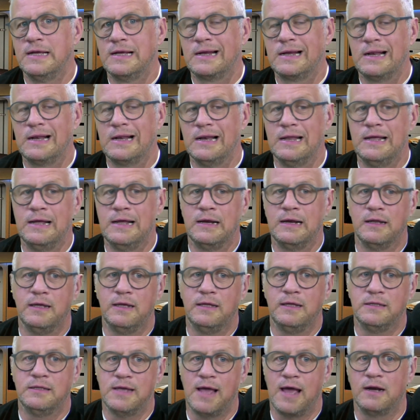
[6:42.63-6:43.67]
clearly
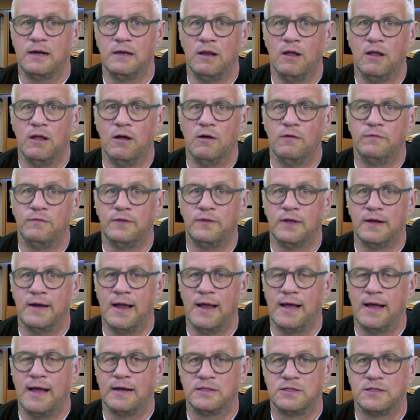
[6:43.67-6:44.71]
Deanna loved and
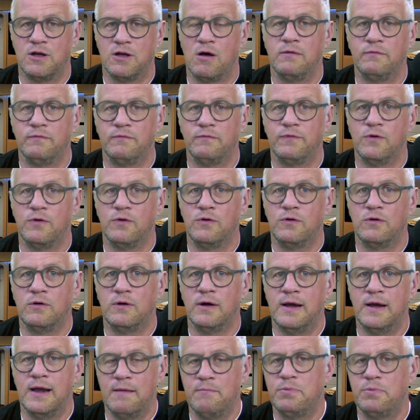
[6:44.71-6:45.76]
had time for
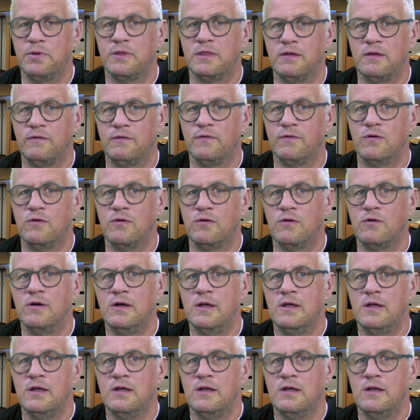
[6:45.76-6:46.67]
and empathy for,